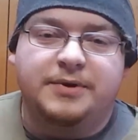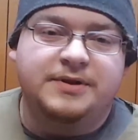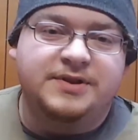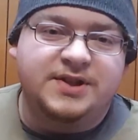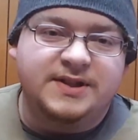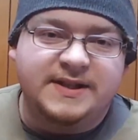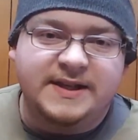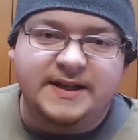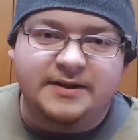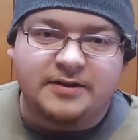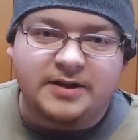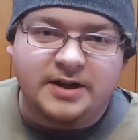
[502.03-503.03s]
bunch of
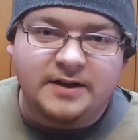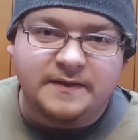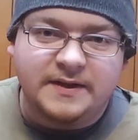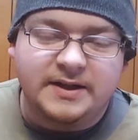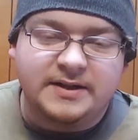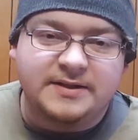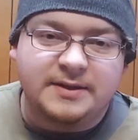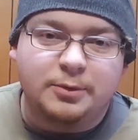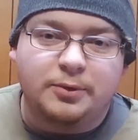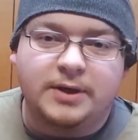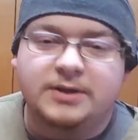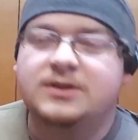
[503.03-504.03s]
tea or coffee in a tub
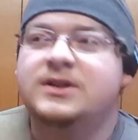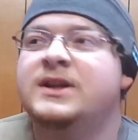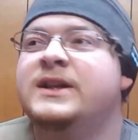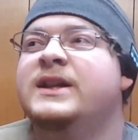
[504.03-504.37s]
of water